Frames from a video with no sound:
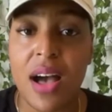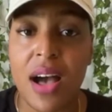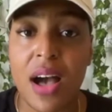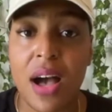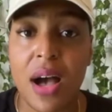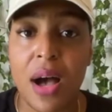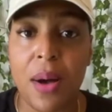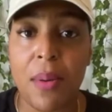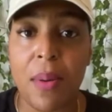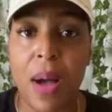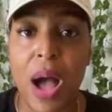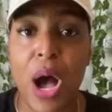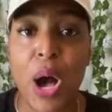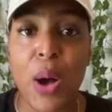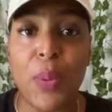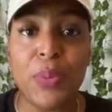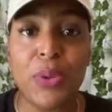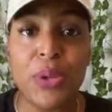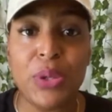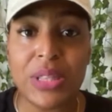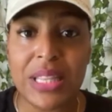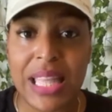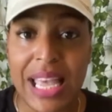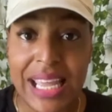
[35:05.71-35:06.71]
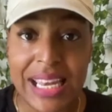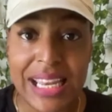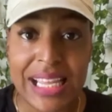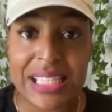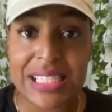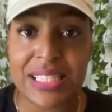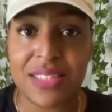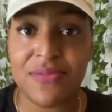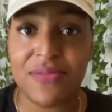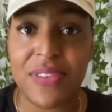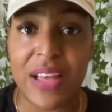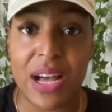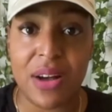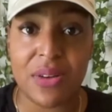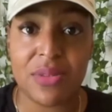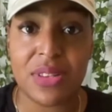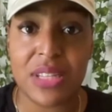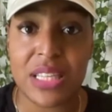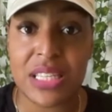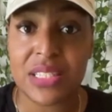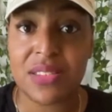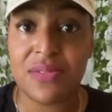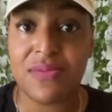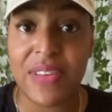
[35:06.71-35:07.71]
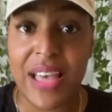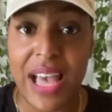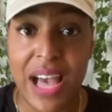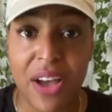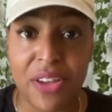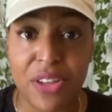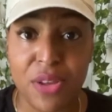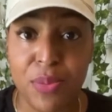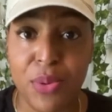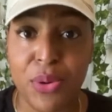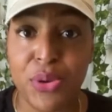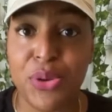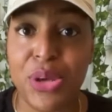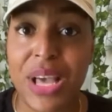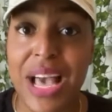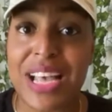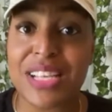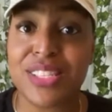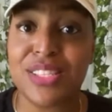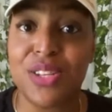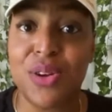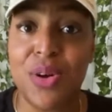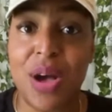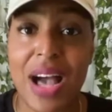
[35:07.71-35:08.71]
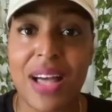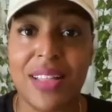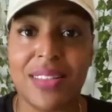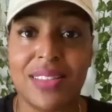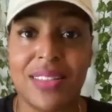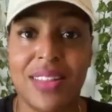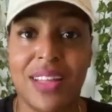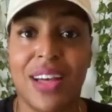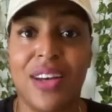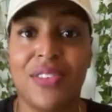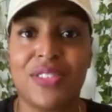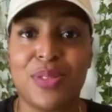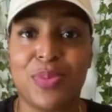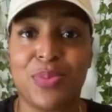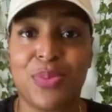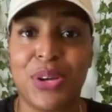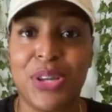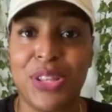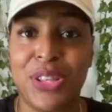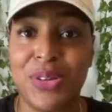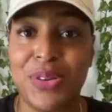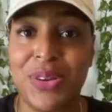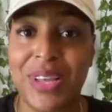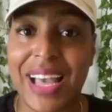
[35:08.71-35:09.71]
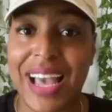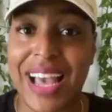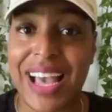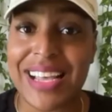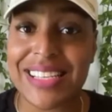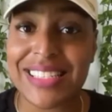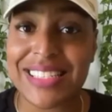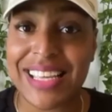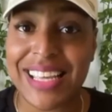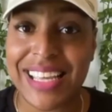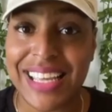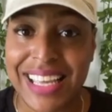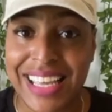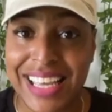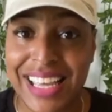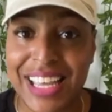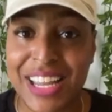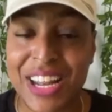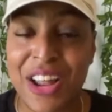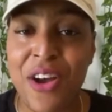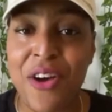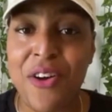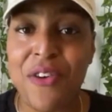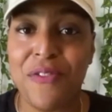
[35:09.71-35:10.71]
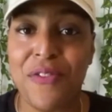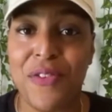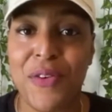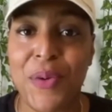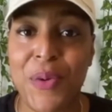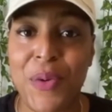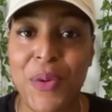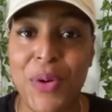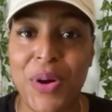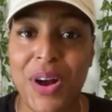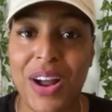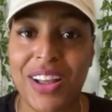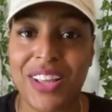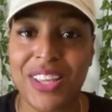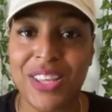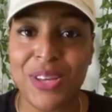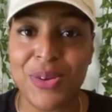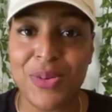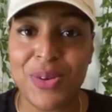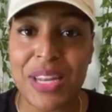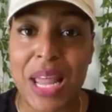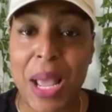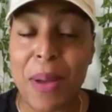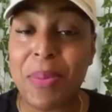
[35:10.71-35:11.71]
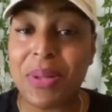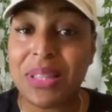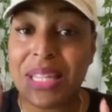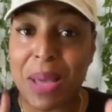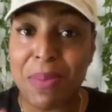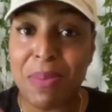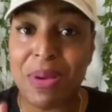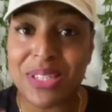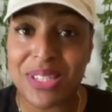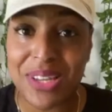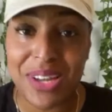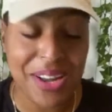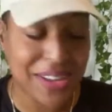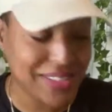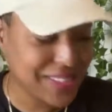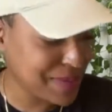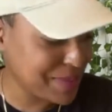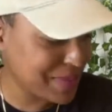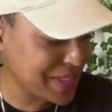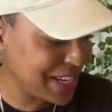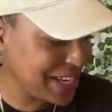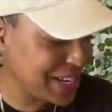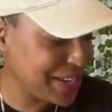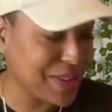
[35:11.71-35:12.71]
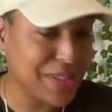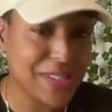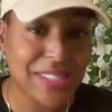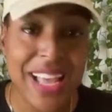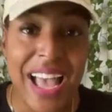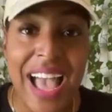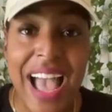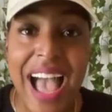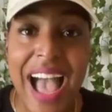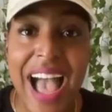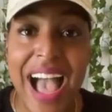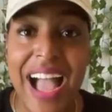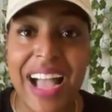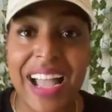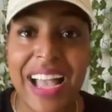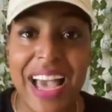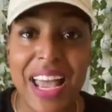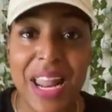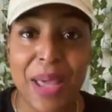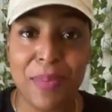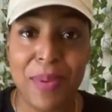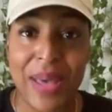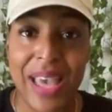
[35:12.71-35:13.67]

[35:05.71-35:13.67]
I hope you ladies found this valuable. You guys know I love to bring you guys in for a Q&A. But let me show y'all something else. I got a